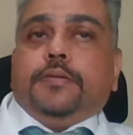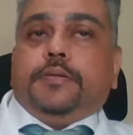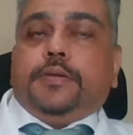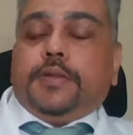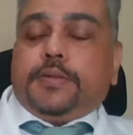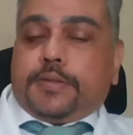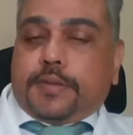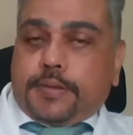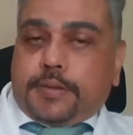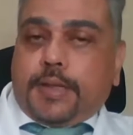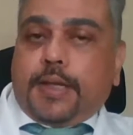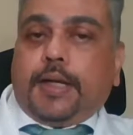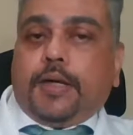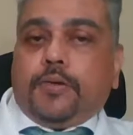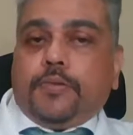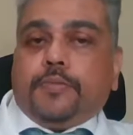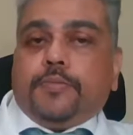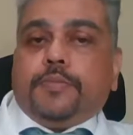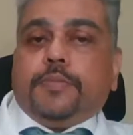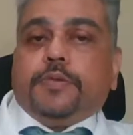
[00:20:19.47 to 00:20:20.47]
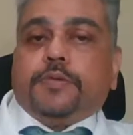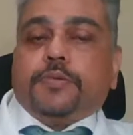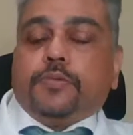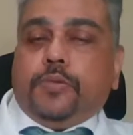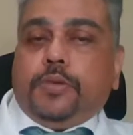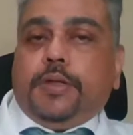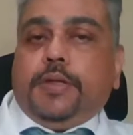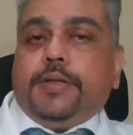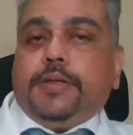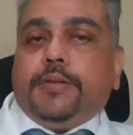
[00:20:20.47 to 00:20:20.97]
This is how
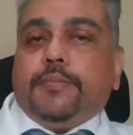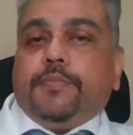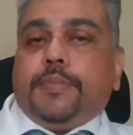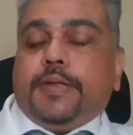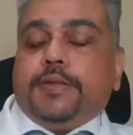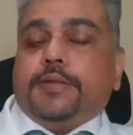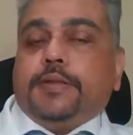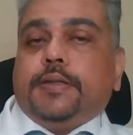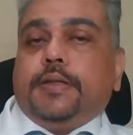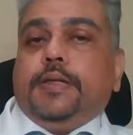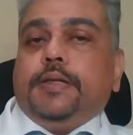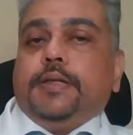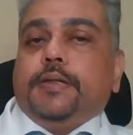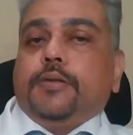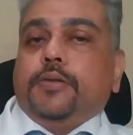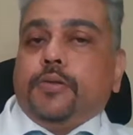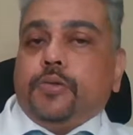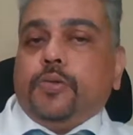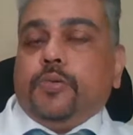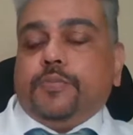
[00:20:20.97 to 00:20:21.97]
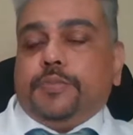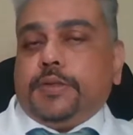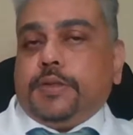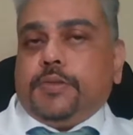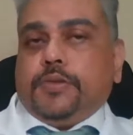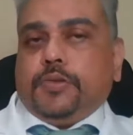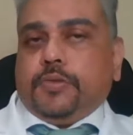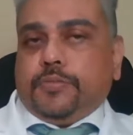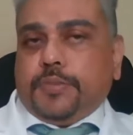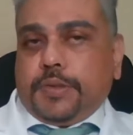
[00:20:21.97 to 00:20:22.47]
schooling basically grooms a
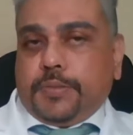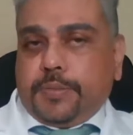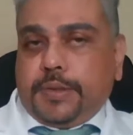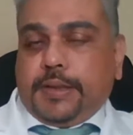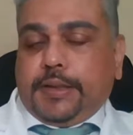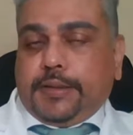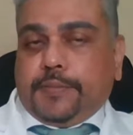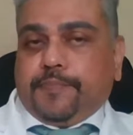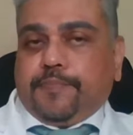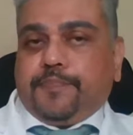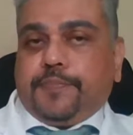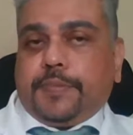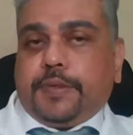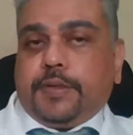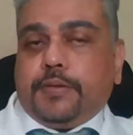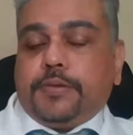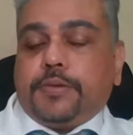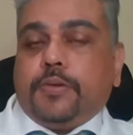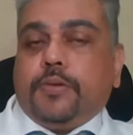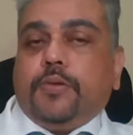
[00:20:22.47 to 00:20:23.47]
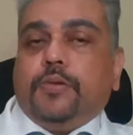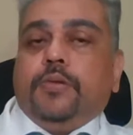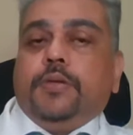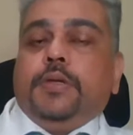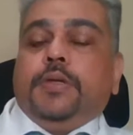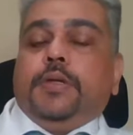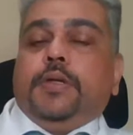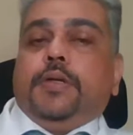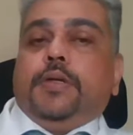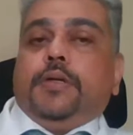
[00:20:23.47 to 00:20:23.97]
human being.
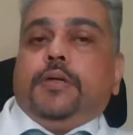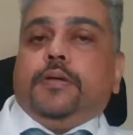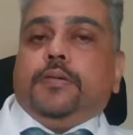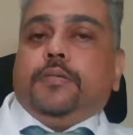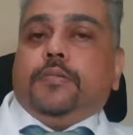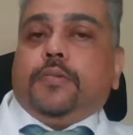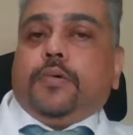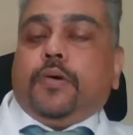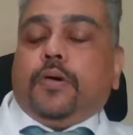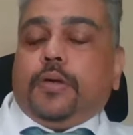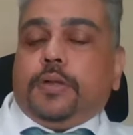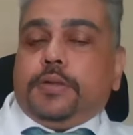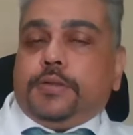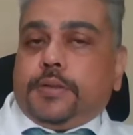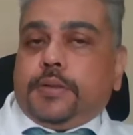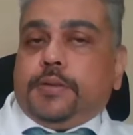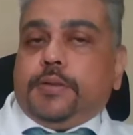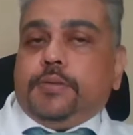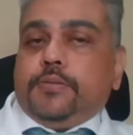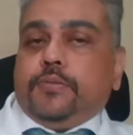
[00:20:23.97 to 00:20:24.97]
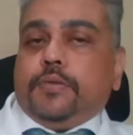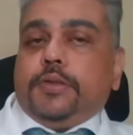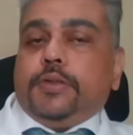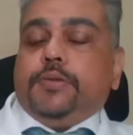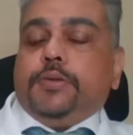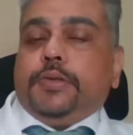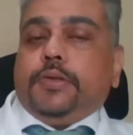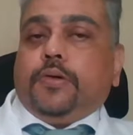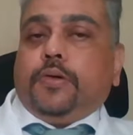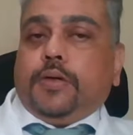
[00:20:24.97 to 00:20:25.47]
So all children who are
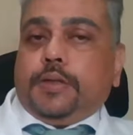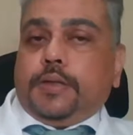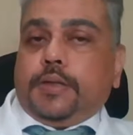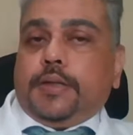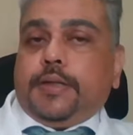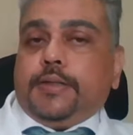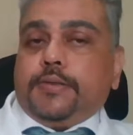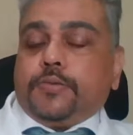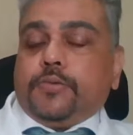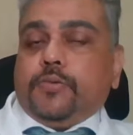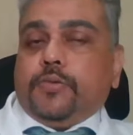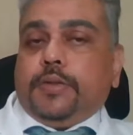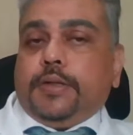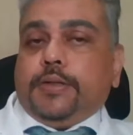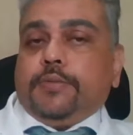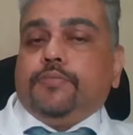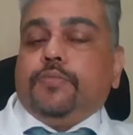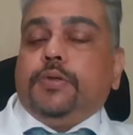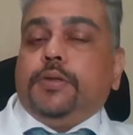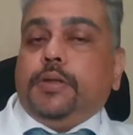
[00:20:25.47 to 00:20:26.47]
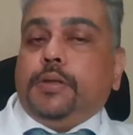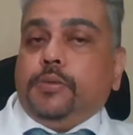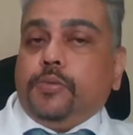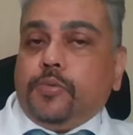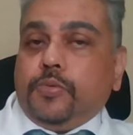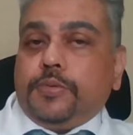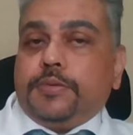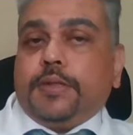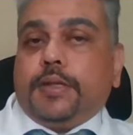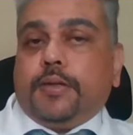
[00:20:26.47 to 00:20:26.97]
doing online schooling would
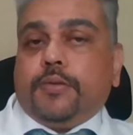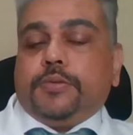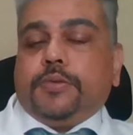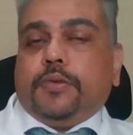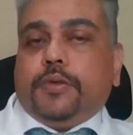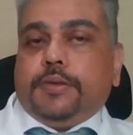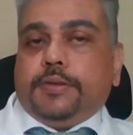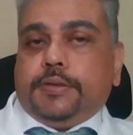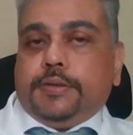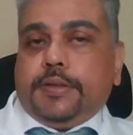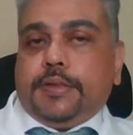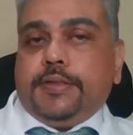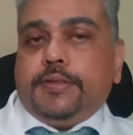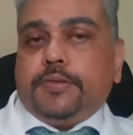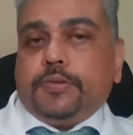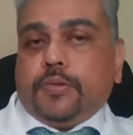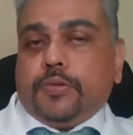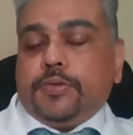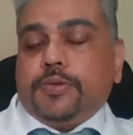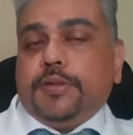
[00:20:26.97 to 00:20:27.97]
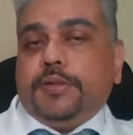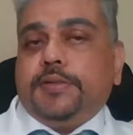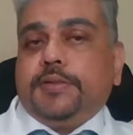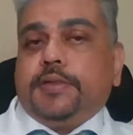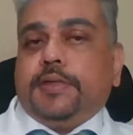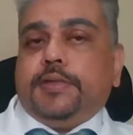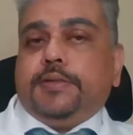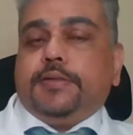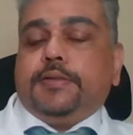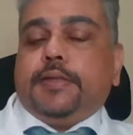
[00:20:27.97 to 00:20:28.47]
lose out on these social
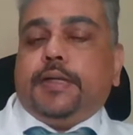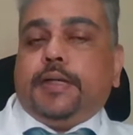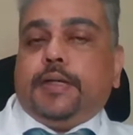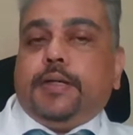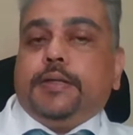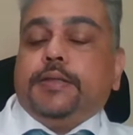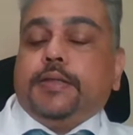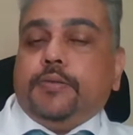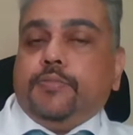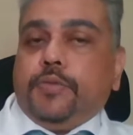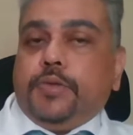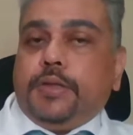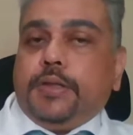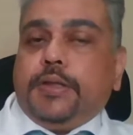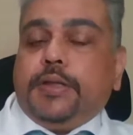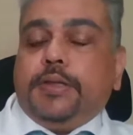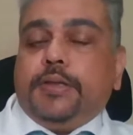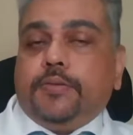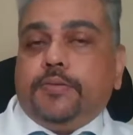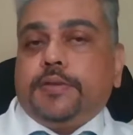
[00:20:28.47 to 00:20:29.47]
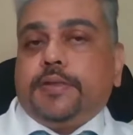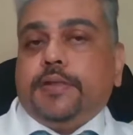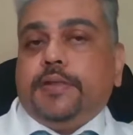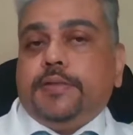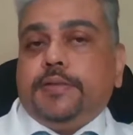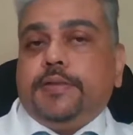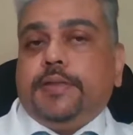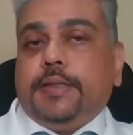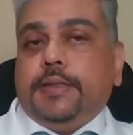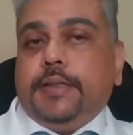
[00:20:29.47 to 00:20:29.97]
skills and communicative
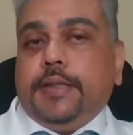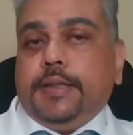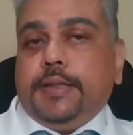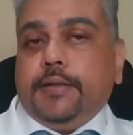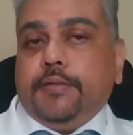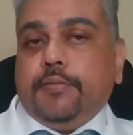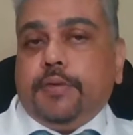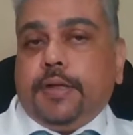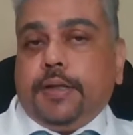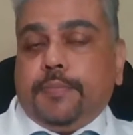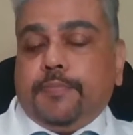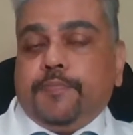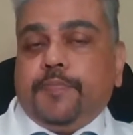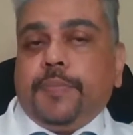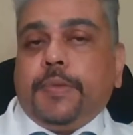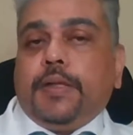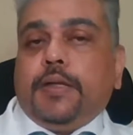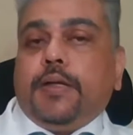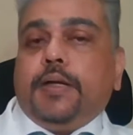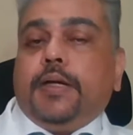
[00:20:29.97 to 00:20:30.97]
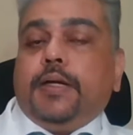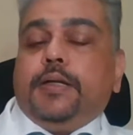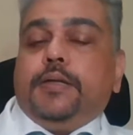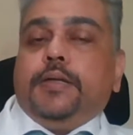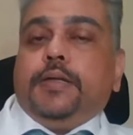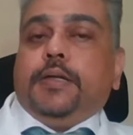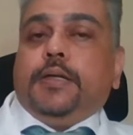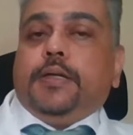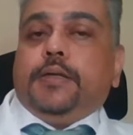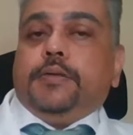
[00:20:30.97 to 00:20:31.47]
skills that they develop,
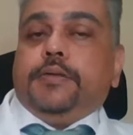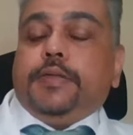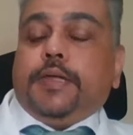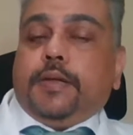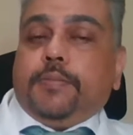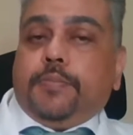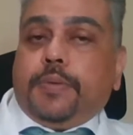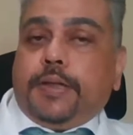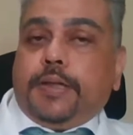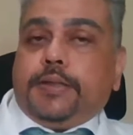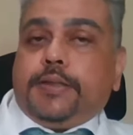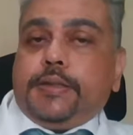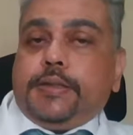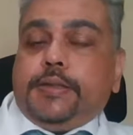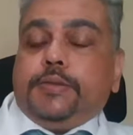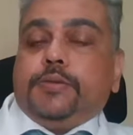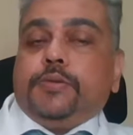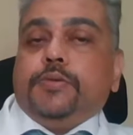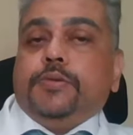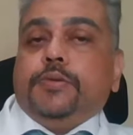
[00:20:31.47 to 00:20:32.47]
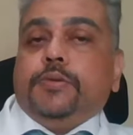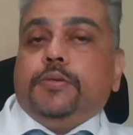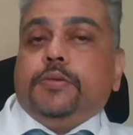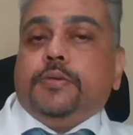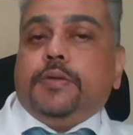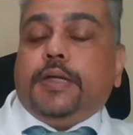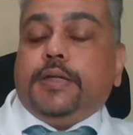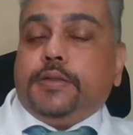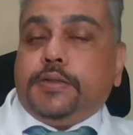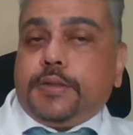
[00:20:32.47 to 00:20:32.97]
and the ability to
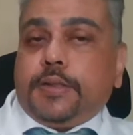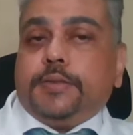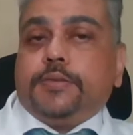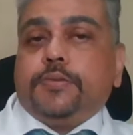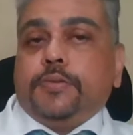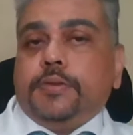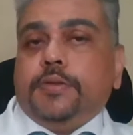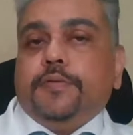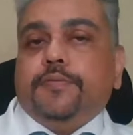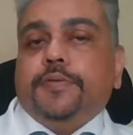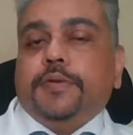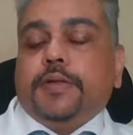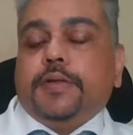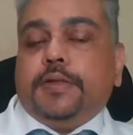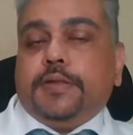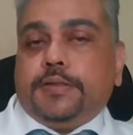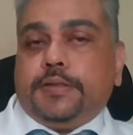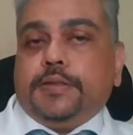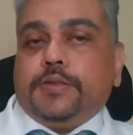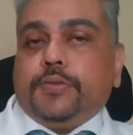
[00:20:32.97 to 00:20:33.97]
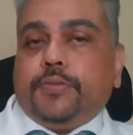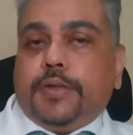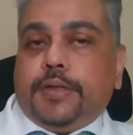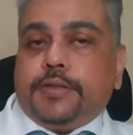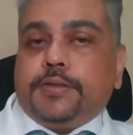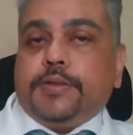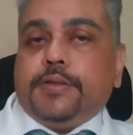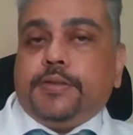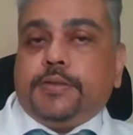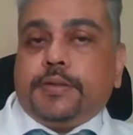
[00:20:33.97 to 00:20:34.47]
adjust to difficult
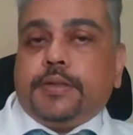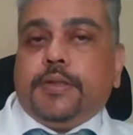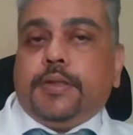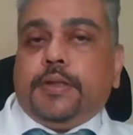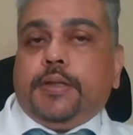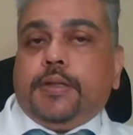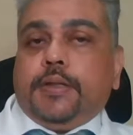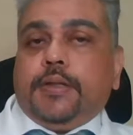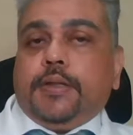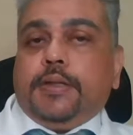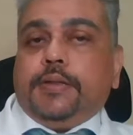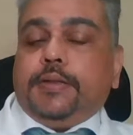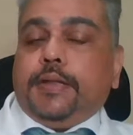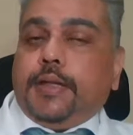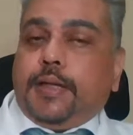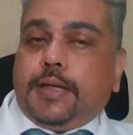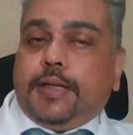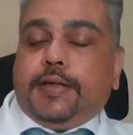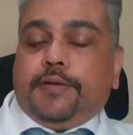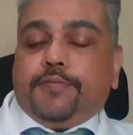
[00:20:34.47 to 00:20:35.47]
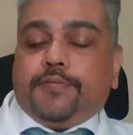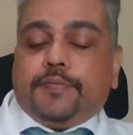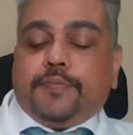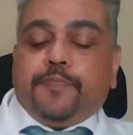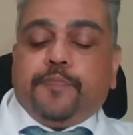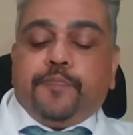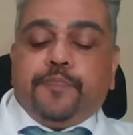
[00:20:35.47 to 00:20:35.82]
situations in their life.